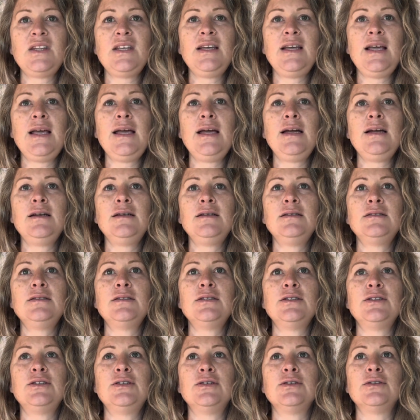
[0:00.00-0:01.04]
and
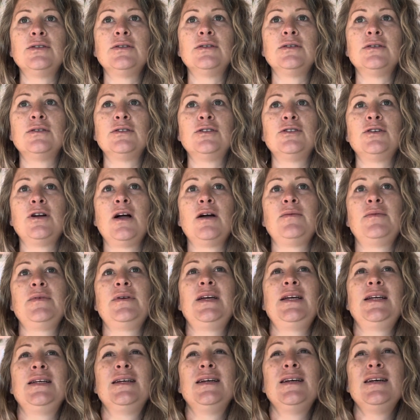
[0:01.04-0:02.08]
you're not
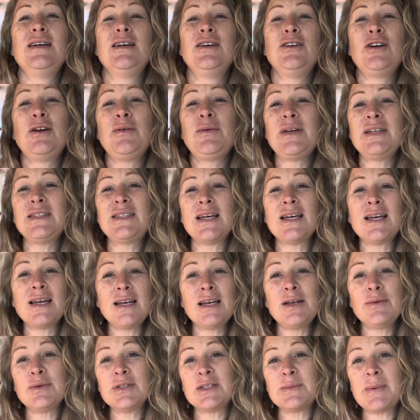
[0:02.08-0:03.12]
really taking
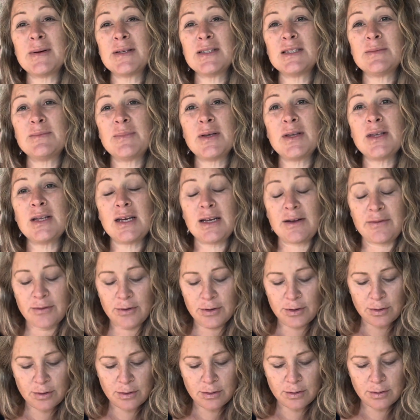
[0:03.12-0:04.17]
any responsibility
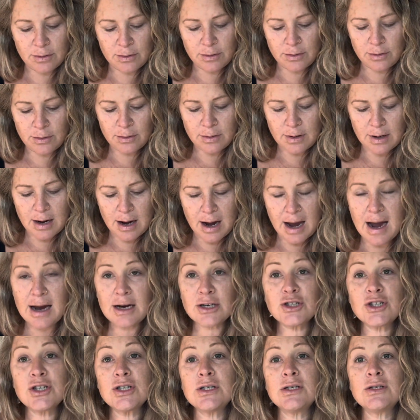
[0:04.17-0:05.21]
for your
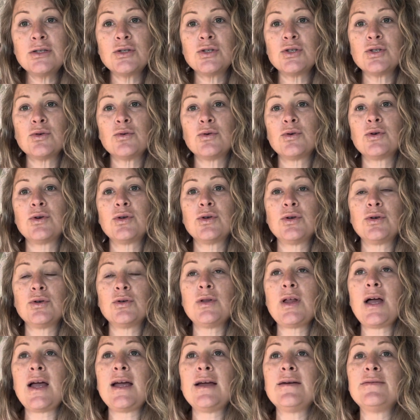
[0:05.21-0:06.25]
actions or your
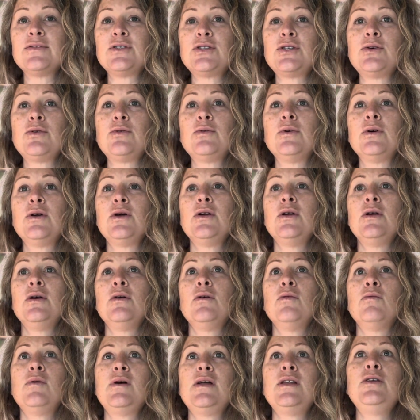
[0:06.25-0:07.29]
life. So
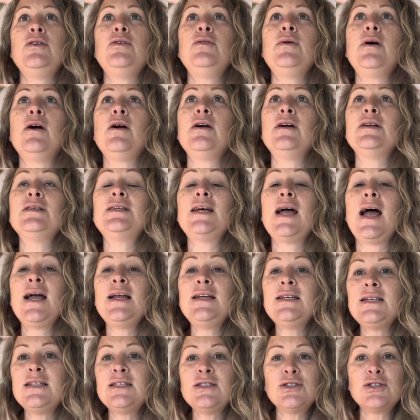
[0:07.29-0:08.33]
when you are
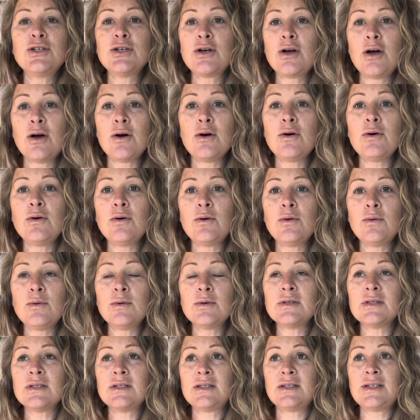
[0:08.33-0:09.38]
intending to go
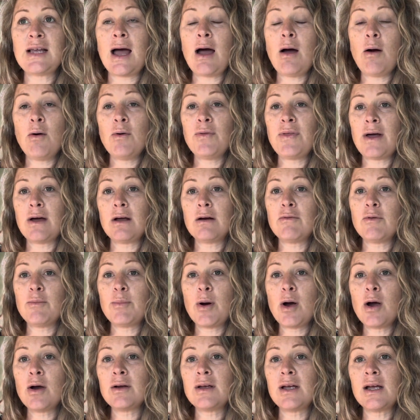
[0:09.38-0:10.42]
south out of a
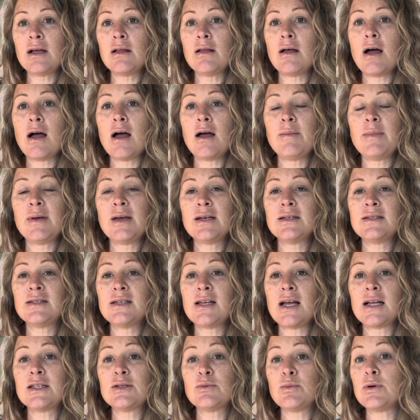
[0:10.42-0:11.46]
parking lot because
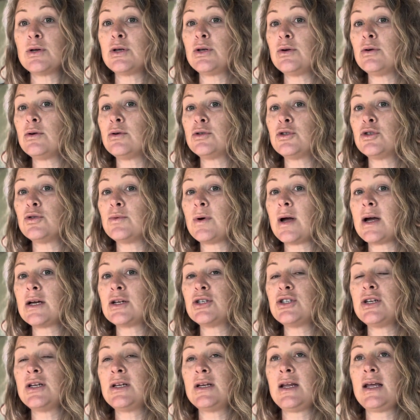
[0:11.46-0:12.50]
that's where your
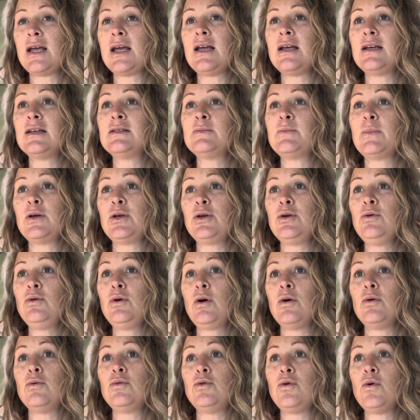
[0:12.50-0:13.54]
direction is, but you
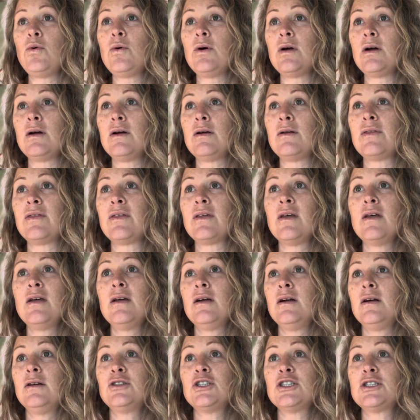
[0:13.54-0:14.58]
go north
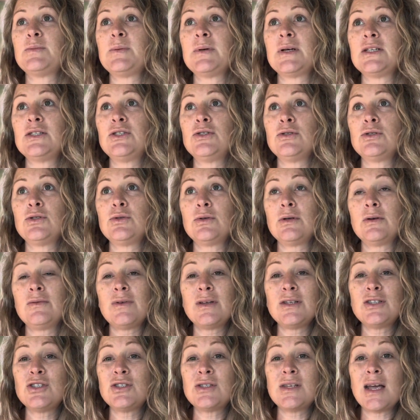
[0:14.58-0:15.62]
just because you're sort of,
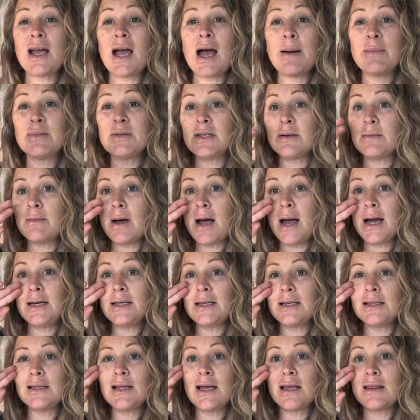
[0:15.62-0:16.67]
let's just say,
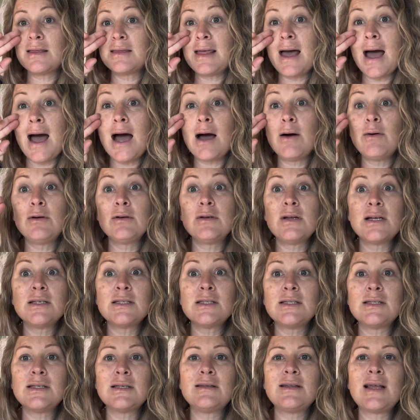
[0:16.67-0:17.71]
absent-minded, like that would
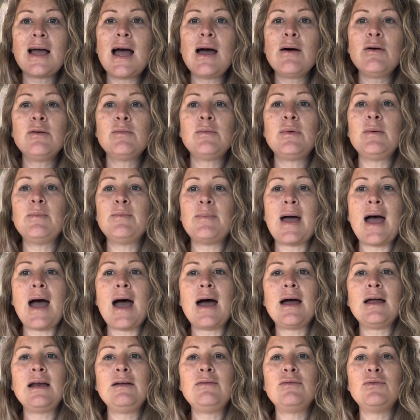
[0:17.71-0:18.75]
be
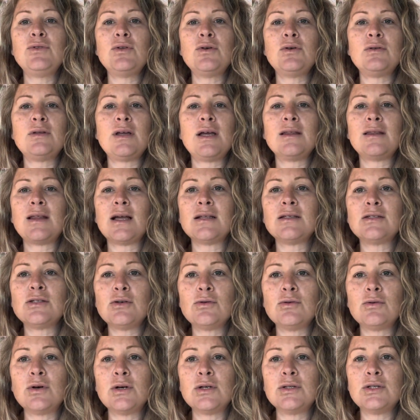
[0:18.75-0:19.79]
bad, even though like that's
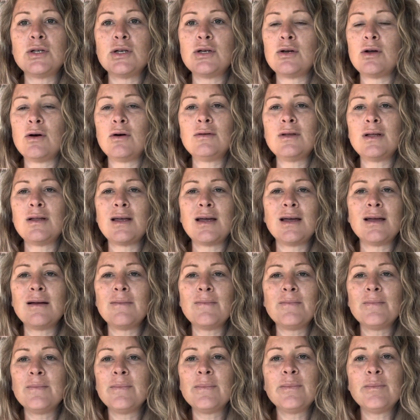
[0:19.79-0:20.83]
so good to know that like
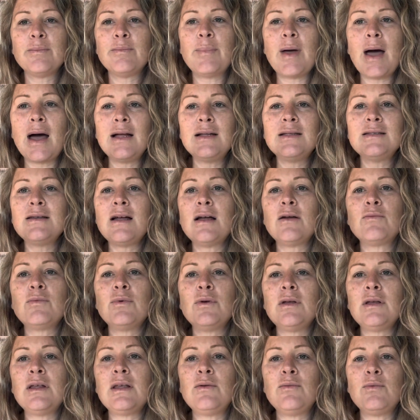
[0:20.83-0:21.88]
bad's not
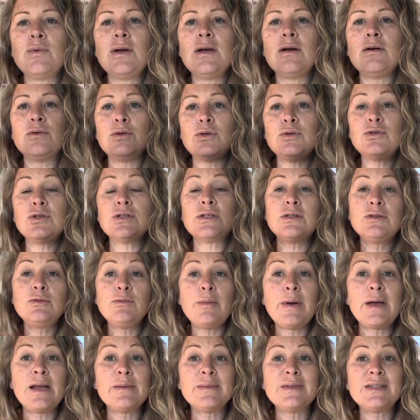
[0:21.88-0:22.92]
really real. You
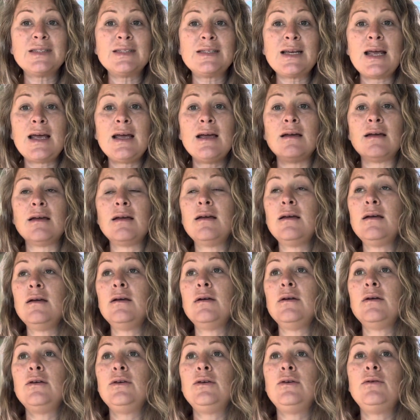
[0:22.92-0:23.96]
made a mistake,
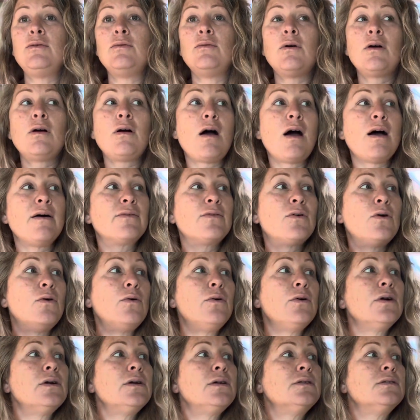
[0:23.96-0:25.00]
you are off
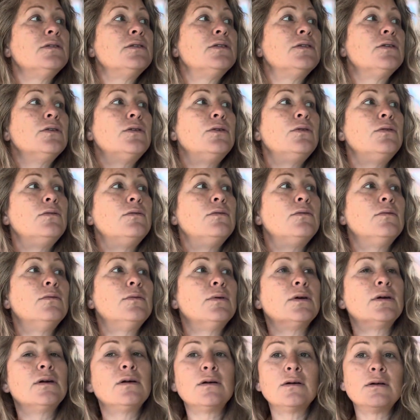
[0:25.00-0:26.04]
course, you
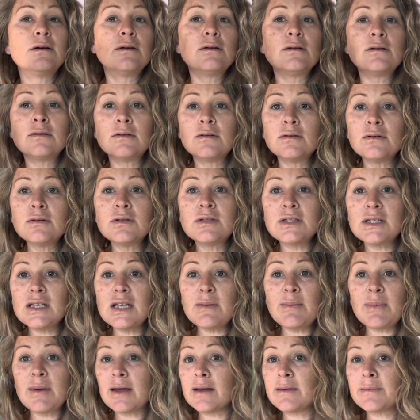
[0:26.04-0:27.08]
were
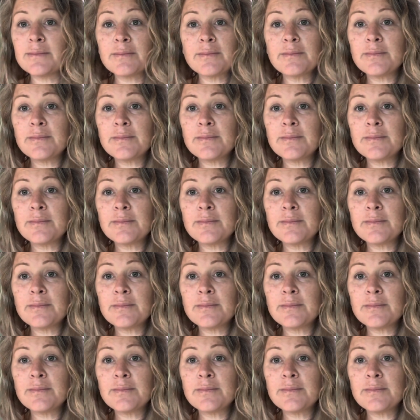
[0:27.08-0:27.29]
sleeping,